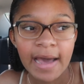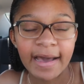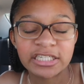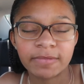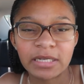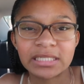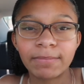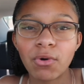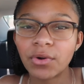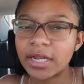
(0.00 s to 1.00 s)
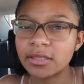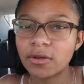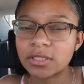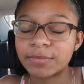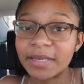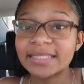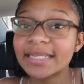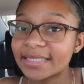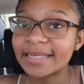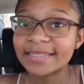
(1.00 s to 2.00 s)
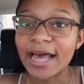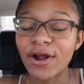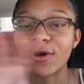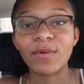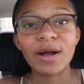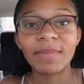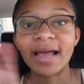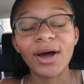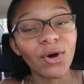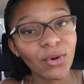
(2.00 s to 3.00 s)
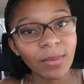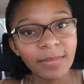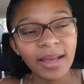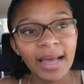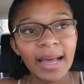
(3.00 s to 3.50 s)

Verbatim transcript: i should be supporting those businesses that are around my home